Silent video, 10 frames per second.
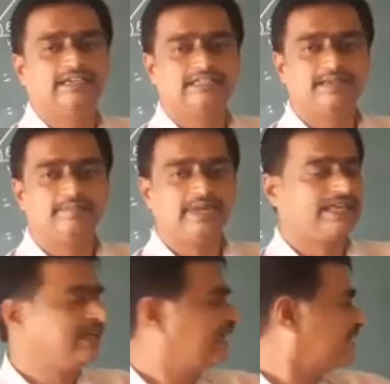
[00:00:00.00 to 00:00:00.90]
simply
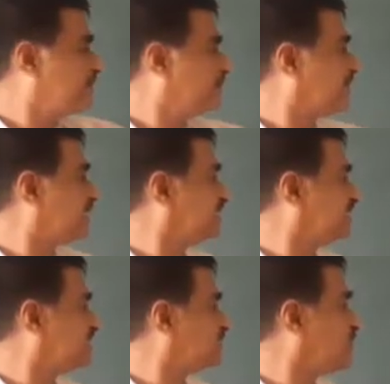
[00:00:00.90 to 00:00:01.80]
remember
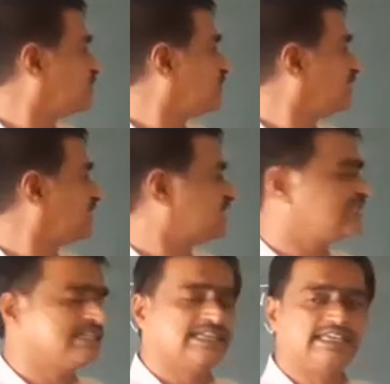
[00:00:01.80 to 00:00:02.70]
this formula for
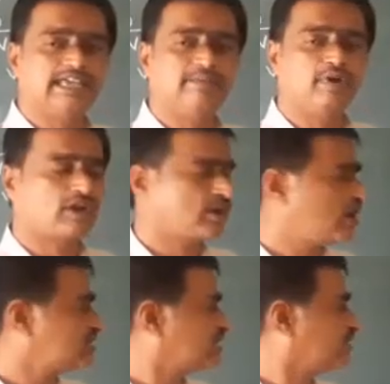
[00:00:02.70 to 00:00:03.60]
this a bar
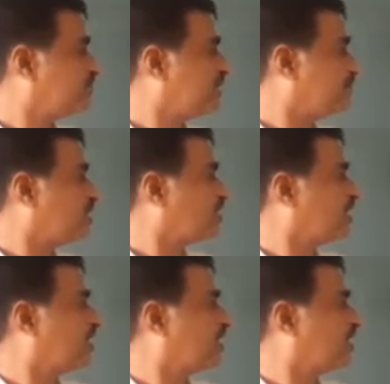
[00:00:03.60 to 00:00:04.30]
plus b bar.